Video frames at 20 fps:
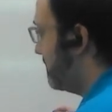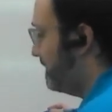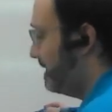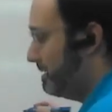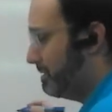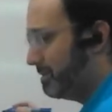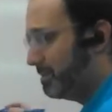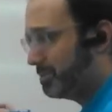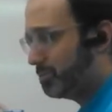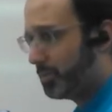
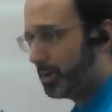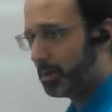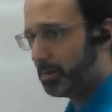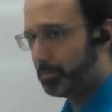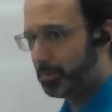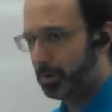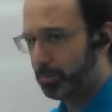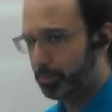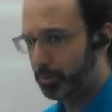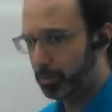here's where
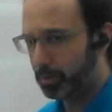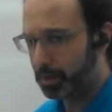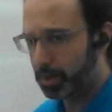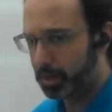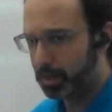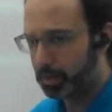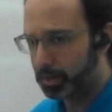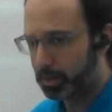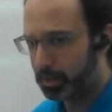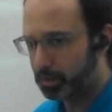people
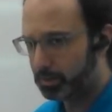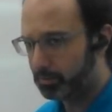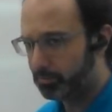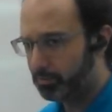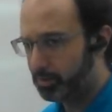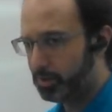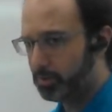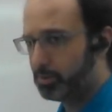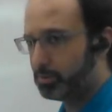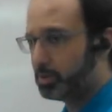can get
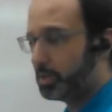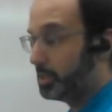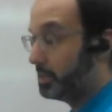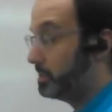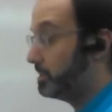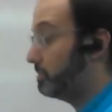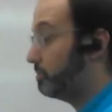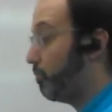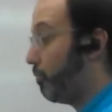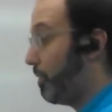confused, and
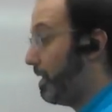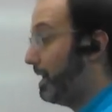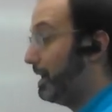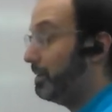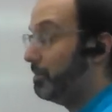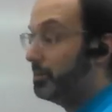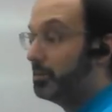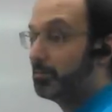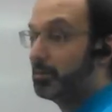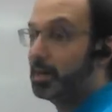this is why
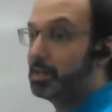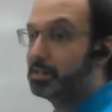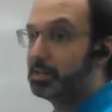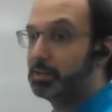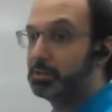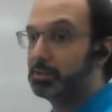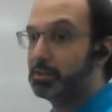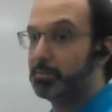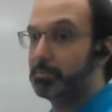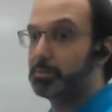we write
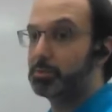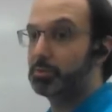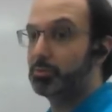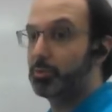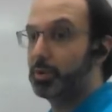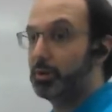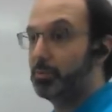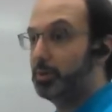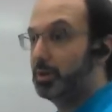down the numbers the way we